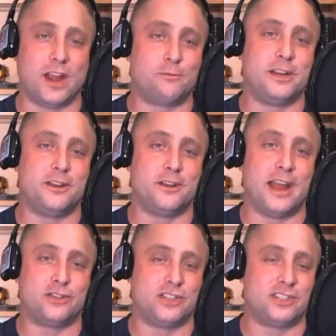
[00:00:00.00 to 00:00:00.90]
everybody in your
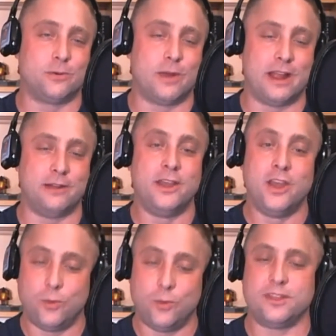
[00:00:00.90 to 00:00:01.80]
house could sit around
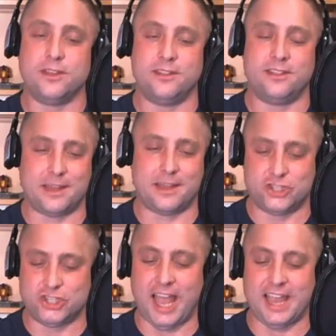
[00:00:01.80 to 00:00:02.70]
with like a
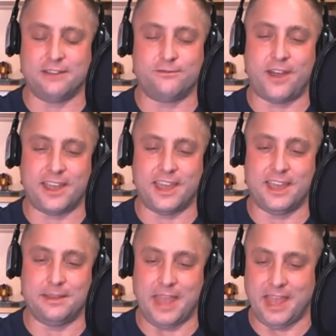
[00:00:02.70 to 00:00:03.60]
giant
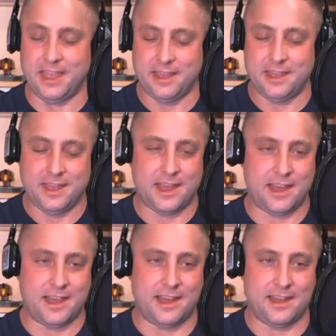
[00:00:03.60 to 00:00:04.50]
fucking,
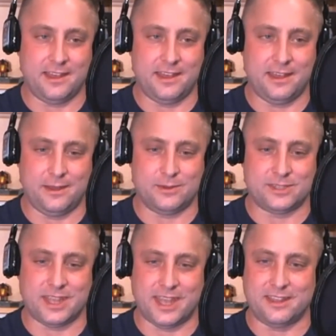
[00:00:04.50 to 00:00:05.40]
it
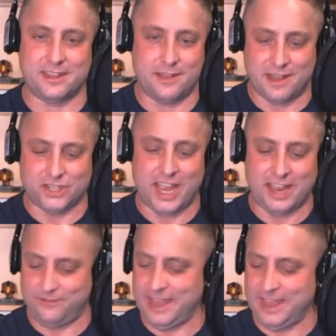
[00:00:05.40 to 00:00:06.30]
was like a
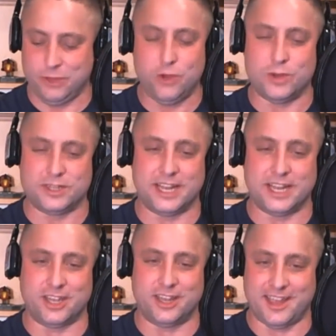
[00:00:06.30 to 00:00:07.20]
giant VMU
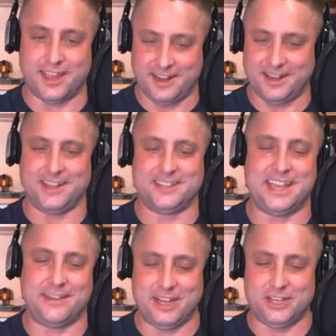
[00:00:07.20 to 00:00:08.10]
essentially, like a
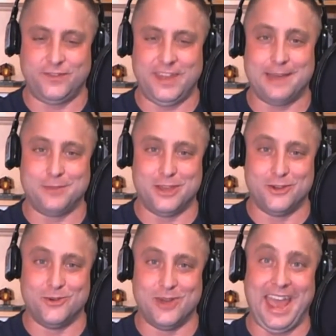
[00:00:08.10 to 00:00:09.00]
7-inch
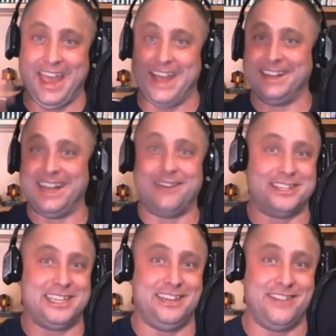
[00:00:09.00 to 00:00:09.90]
VMU, and have
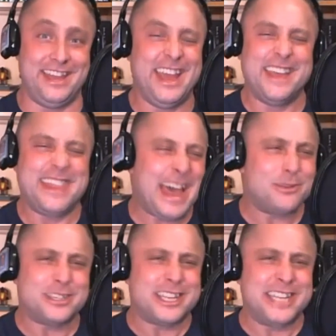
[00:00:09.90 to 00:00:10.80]
the TV. That
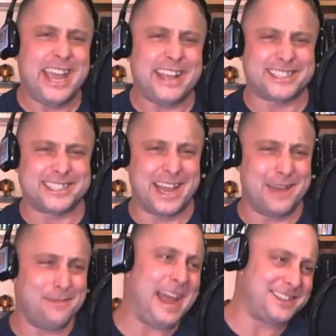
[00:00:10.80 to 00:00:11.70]
was the tits.
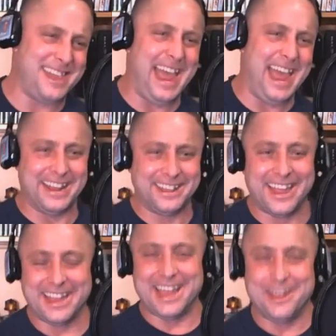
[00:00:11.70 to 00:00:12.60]
Imagine that.
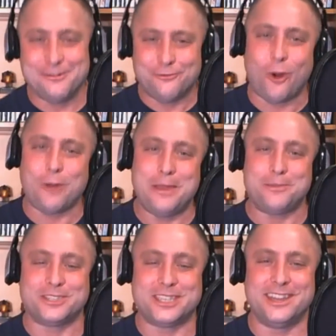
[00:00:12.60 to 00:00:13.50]
Like 4
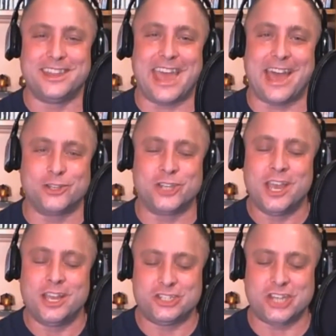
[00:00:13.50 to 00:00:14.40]
people sitting on the couch,
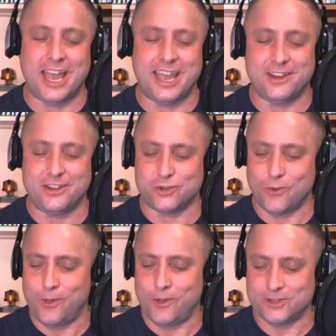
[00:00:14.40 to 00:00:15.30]
giant
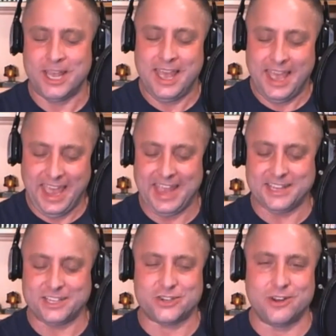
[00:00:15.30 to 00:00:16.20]
controllers
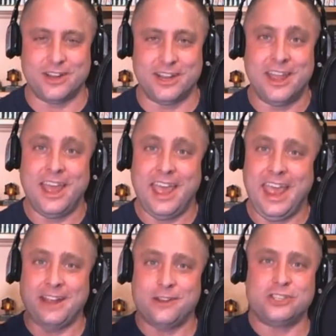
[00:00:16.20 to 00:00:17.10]
and a screen,
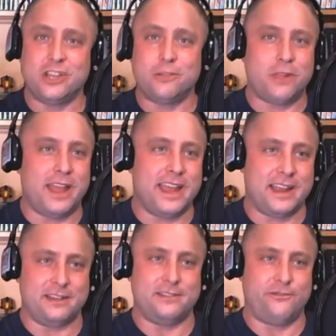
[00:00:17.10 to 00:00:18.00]
and you're still
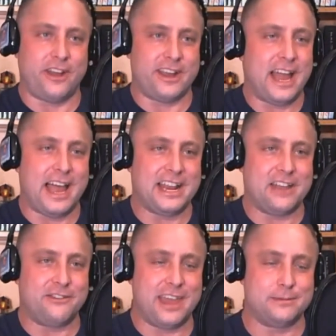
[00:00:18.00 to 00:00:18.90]
playing fucking high
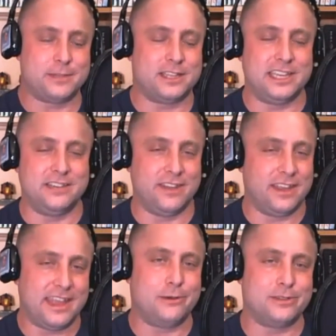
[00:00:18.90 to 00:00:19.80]
def games on the TV.
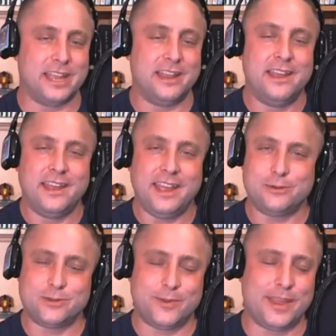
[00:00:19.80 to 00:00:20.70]
That was it. It
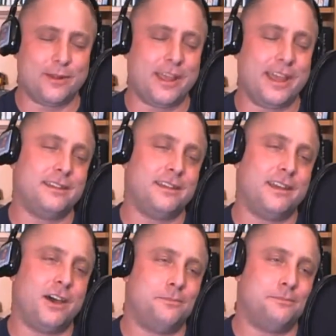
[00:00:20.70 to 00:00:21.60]
was when they were like,
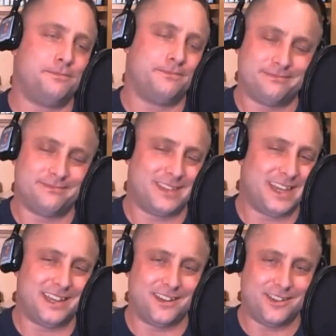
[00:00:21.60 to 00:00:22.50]
oh,
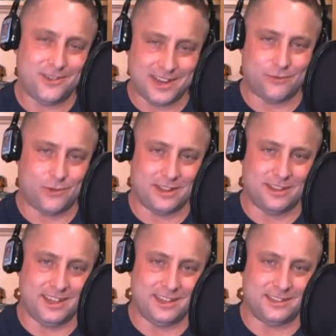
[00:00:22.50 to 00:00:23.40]
yeah, no, you can have one of
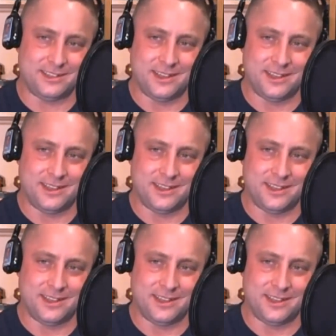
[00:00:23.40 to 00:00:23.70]
these,